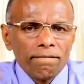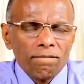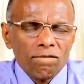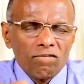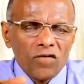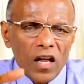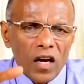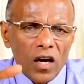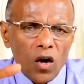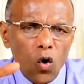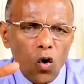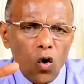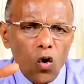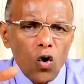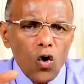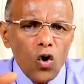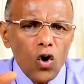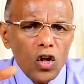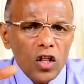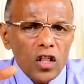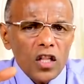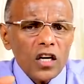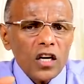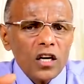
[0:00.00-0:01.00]
Then
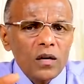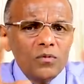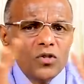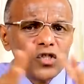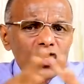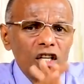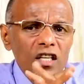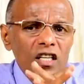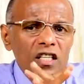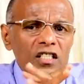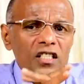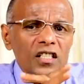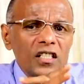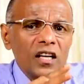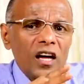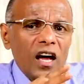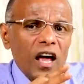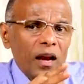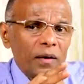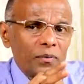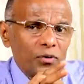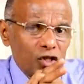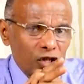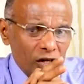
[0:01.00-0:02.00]
all the commissioners in the
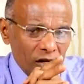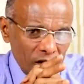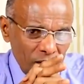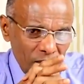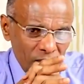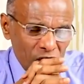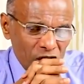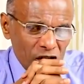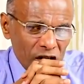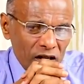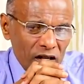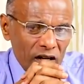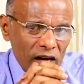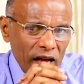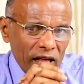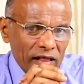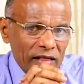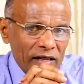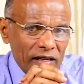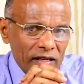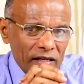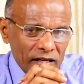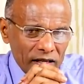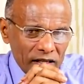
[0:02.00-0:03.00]
Corruption Commission
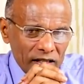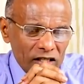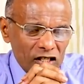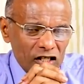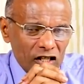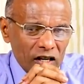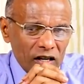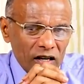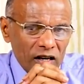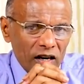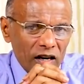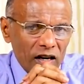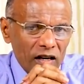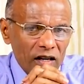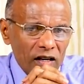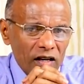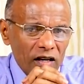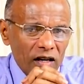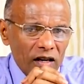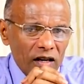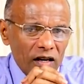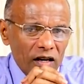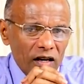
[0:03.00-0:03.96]
and the Attorney General